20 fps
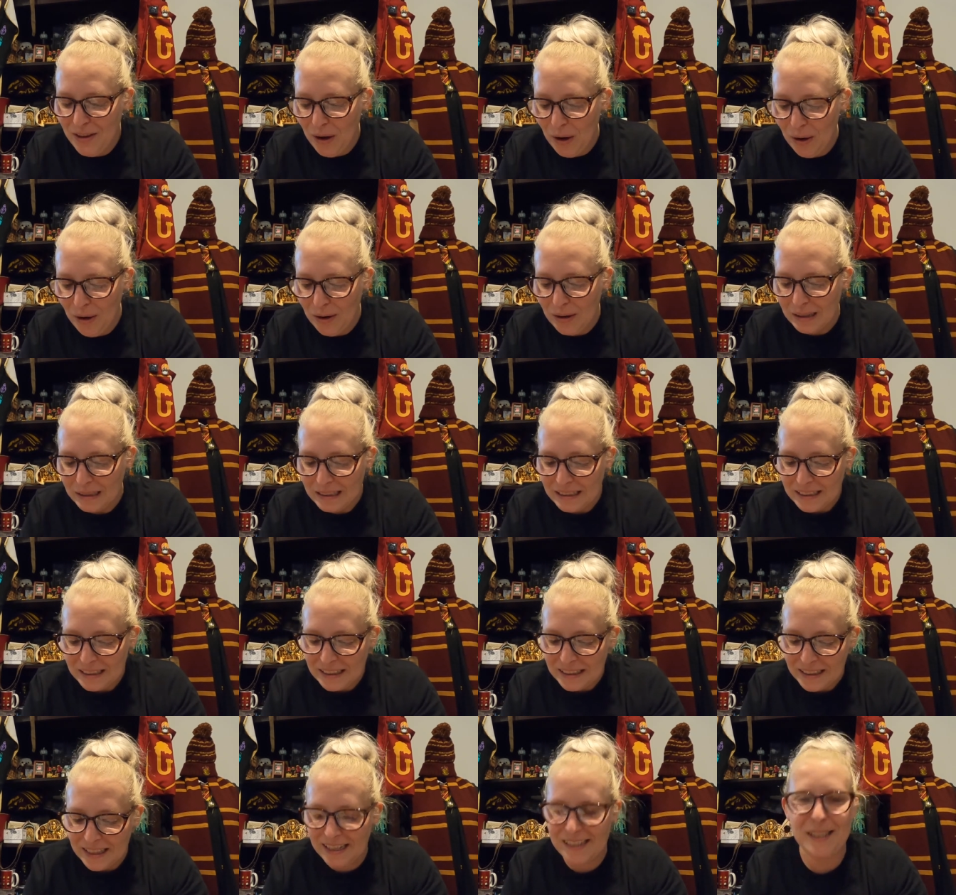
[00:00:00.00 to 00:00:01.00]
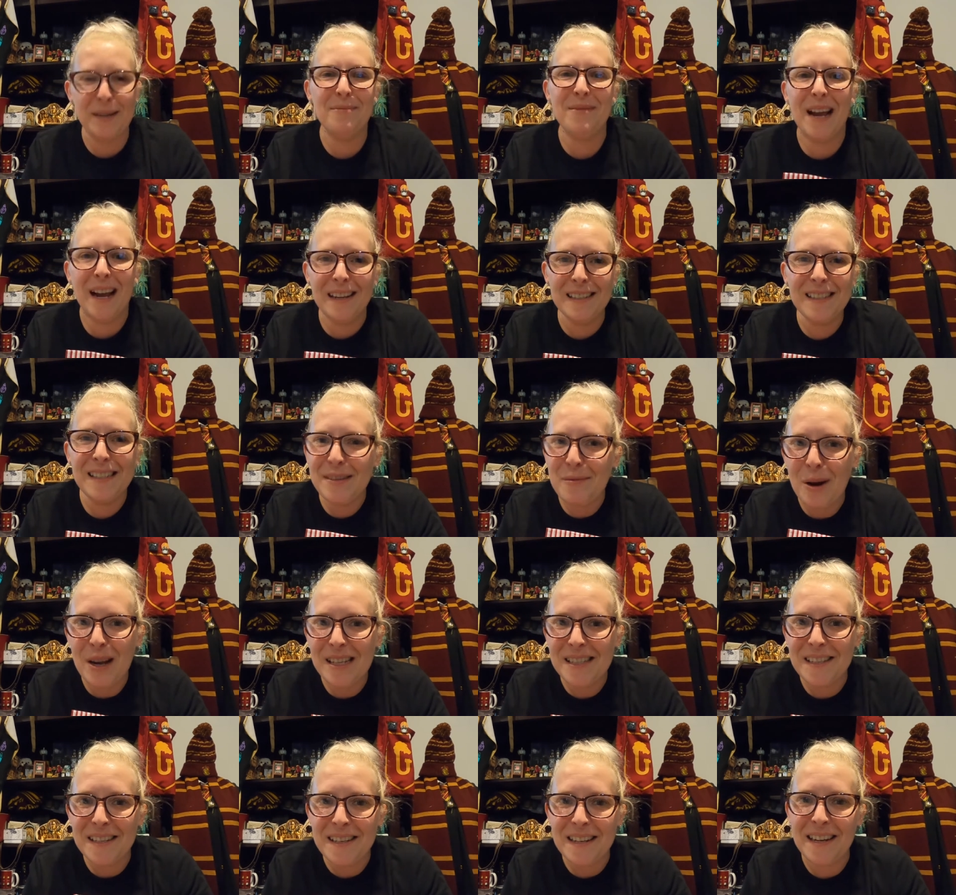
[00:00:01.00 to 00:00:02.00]
though there's some nasty
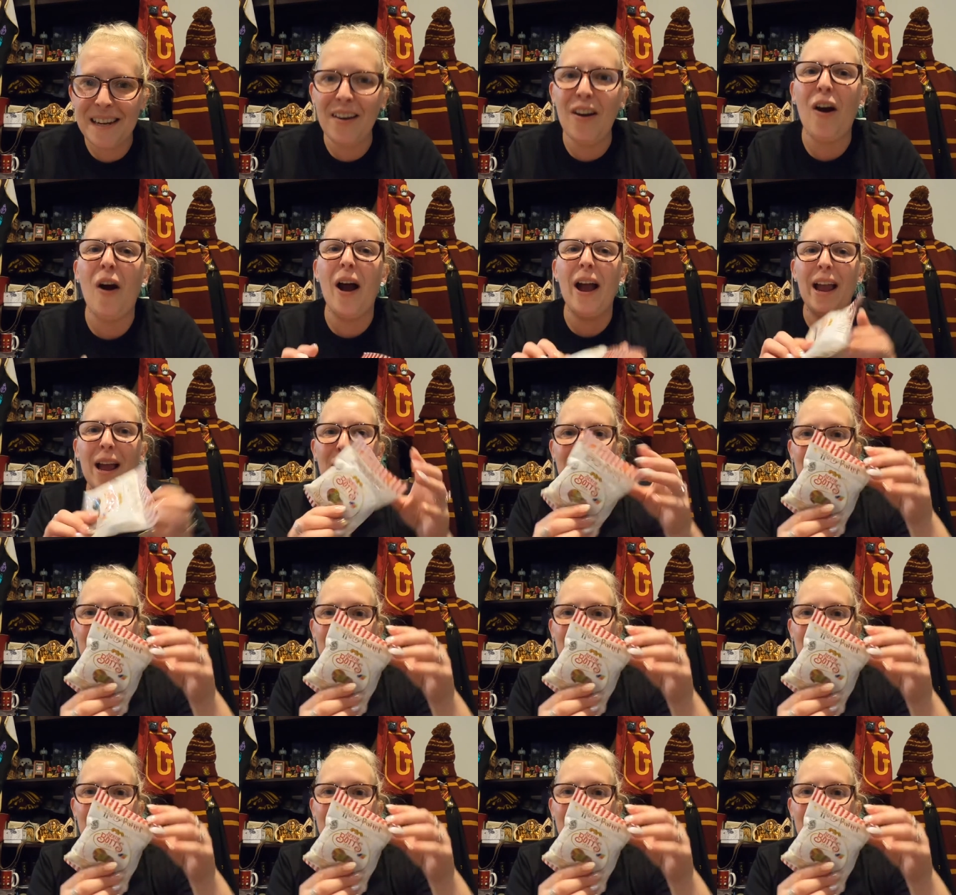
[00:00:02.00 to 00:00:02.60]
ones in here, I